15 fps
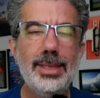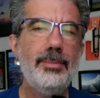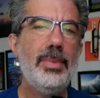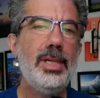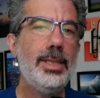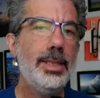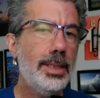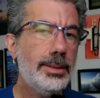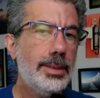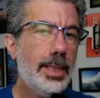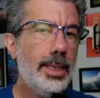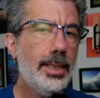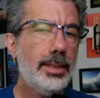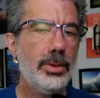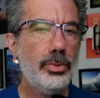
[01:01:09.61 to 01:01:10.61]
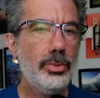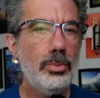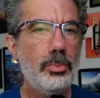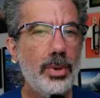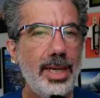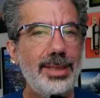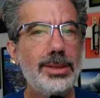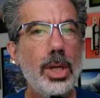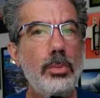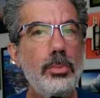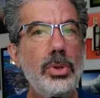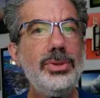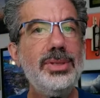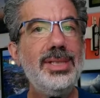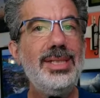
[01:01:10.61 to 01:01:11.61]
And because I got the group rates
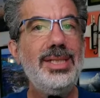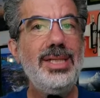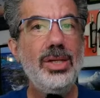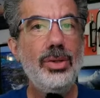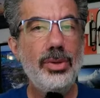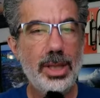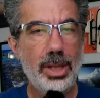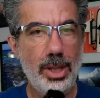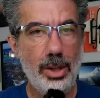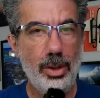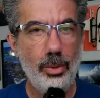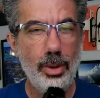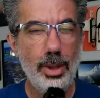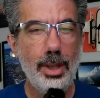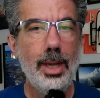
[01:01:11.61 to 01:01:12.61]
almost a year ago,